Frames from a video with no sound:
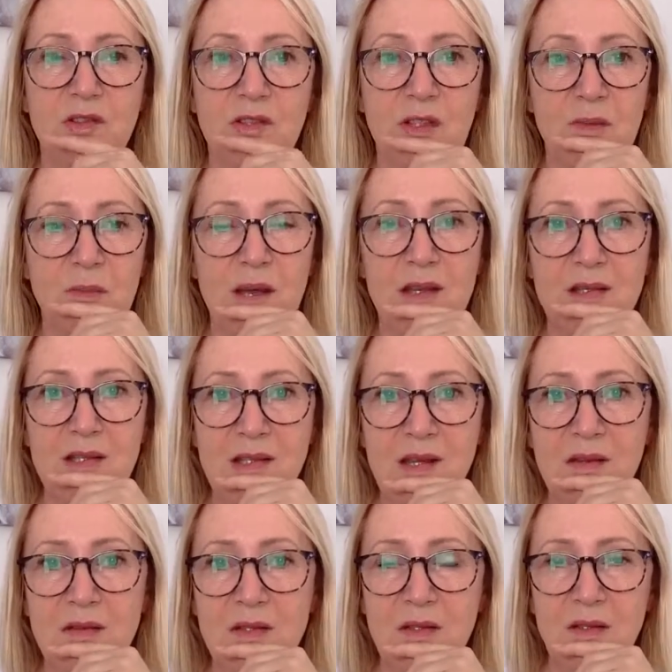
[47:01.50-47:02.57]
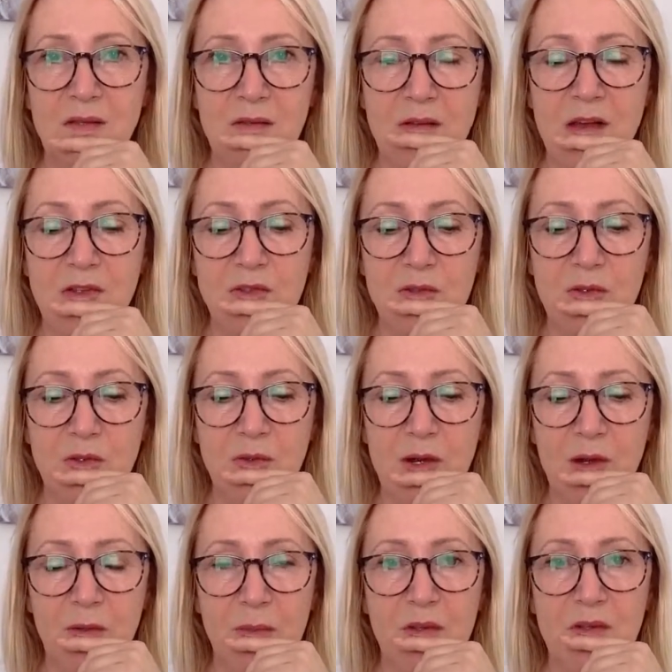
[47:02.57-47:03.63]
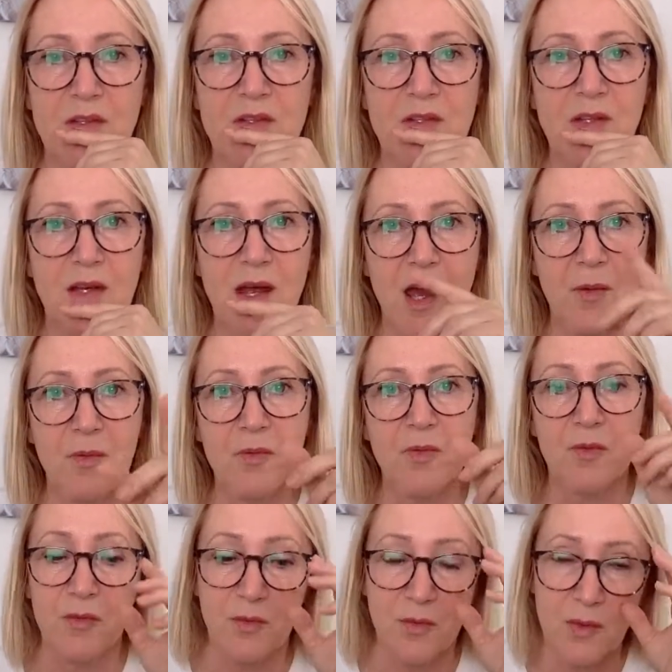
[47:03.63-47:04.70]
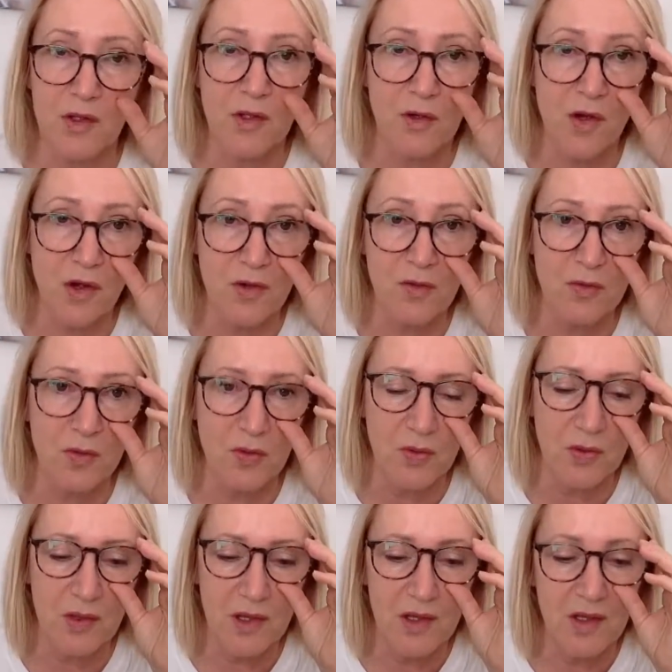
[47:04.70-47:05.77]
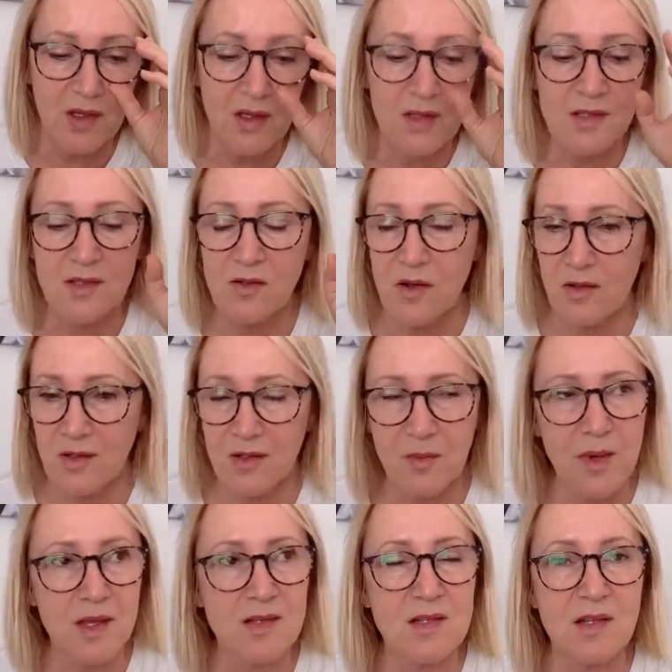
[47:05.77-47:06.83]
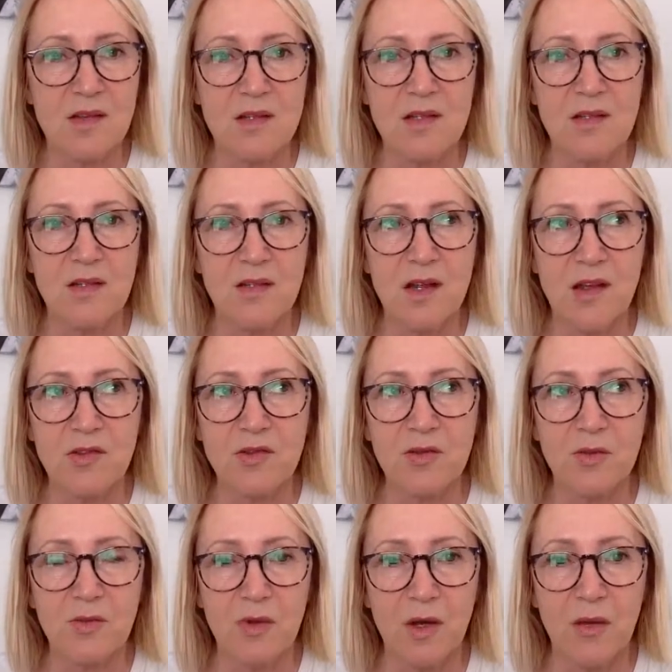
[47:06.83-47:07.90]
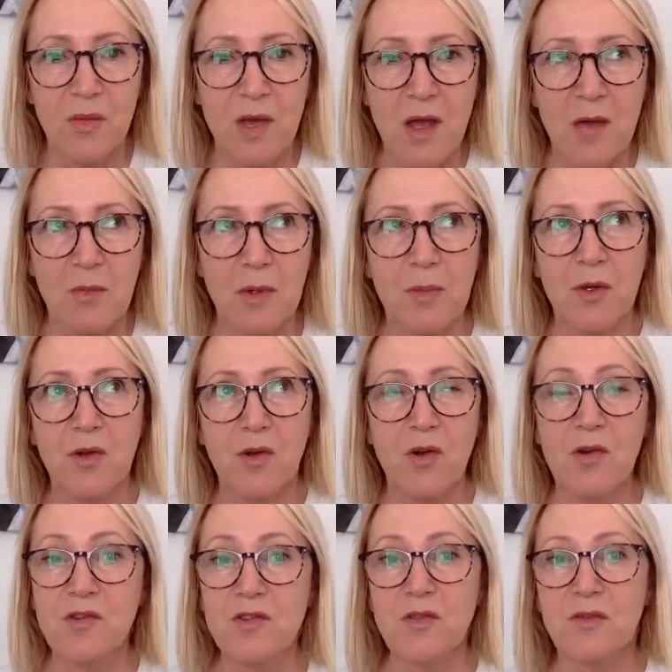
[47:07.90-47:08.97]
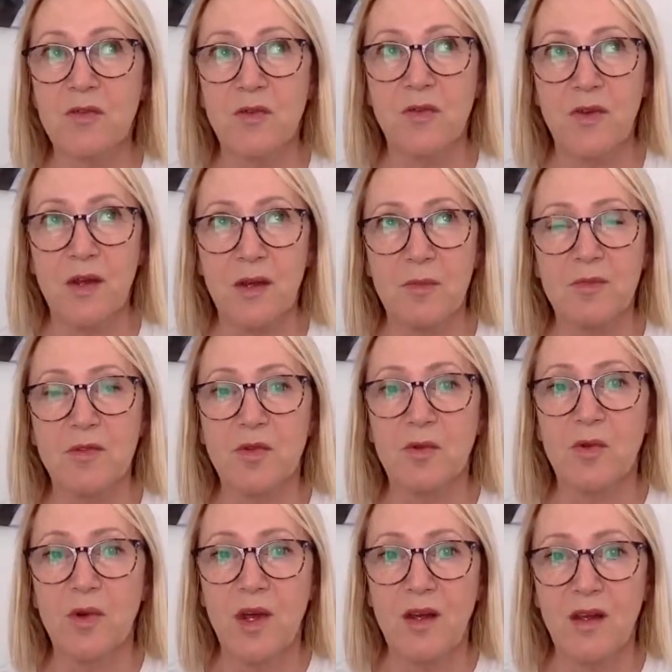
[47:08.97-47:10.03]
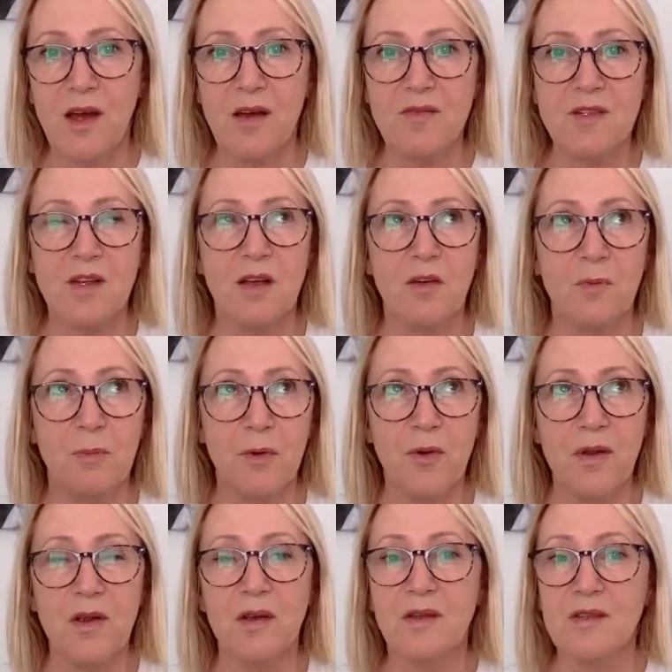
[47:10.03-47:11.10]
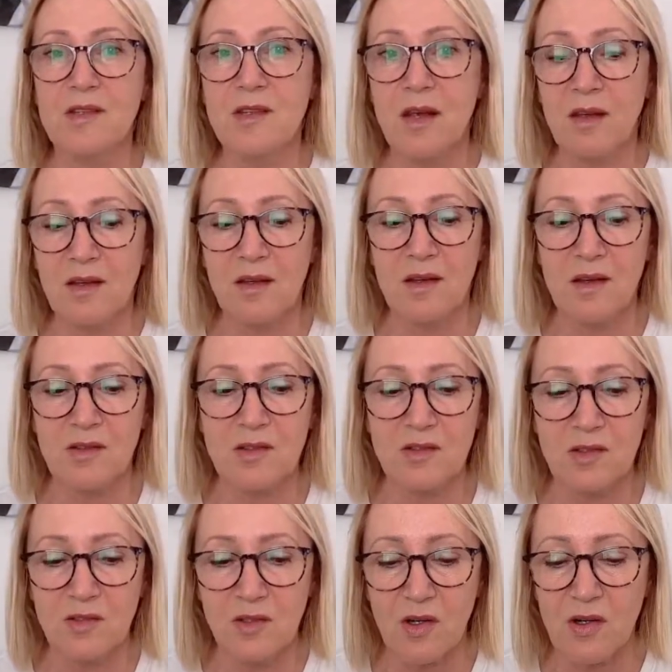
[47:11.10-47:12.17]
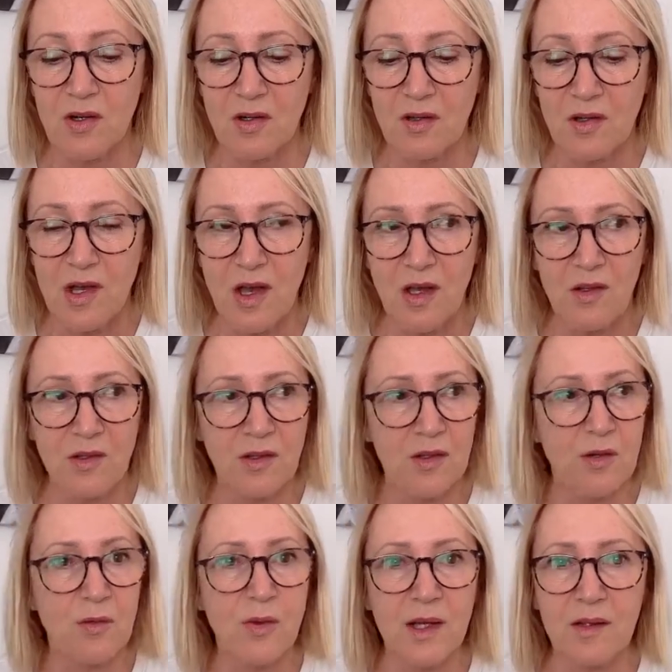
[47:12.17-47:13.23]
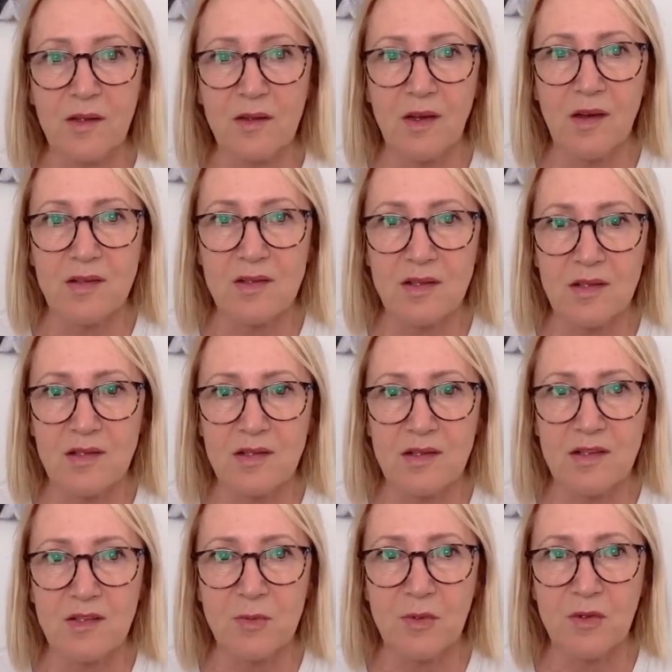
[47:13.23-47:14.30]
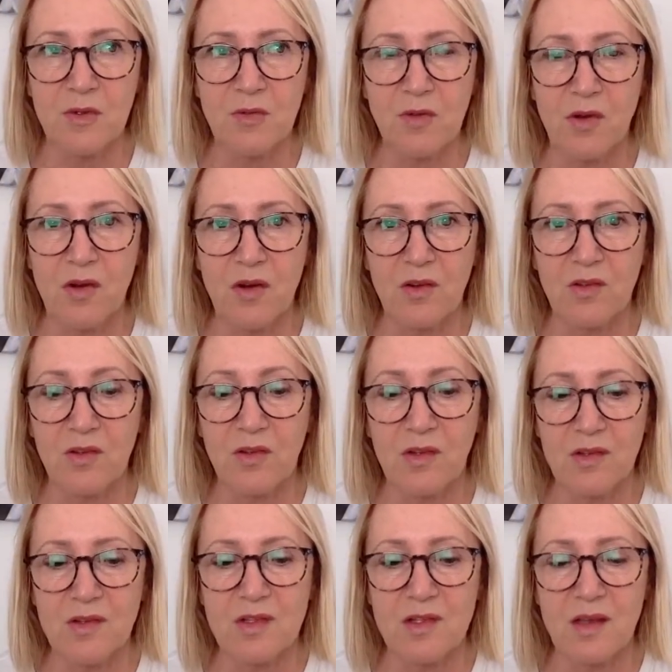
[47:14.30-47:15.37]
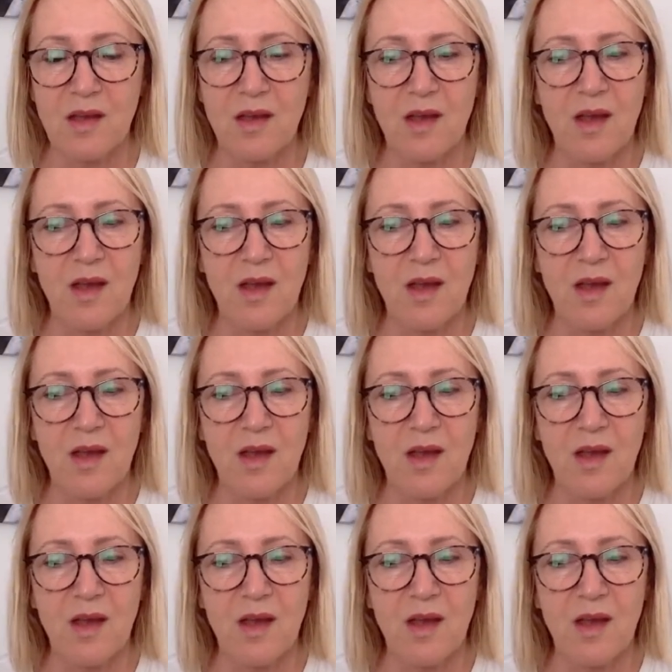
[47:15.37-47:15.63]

didn't make sense in the natural realm, and this is going to happen with a lot of you. It's not going to make sense in the natural realm, but because you've developed your lifestyle of prayer and staying connected to God, you're going to recognize this is the Spirit of God, and you're going to say,